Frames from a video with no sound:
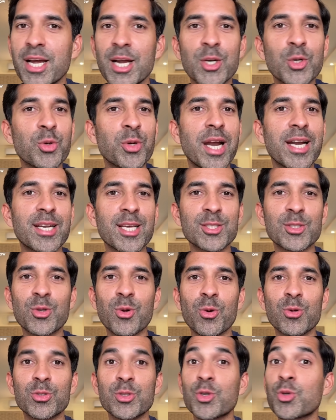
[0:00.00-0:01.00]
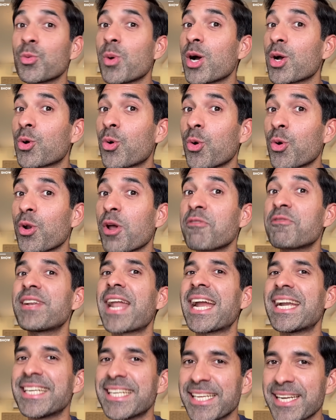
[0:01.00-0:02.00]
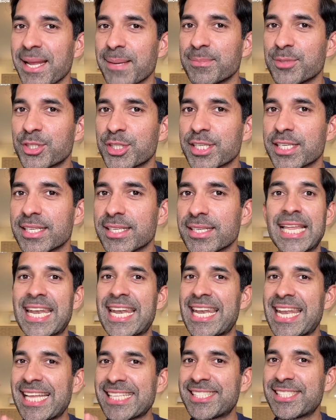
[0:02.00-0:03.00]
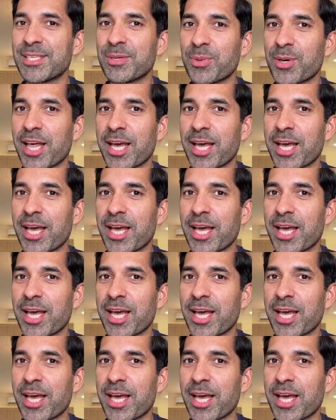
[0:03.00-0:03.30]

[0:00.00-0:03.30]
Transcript: to get us closer to our goal of 19 mg. Let's see what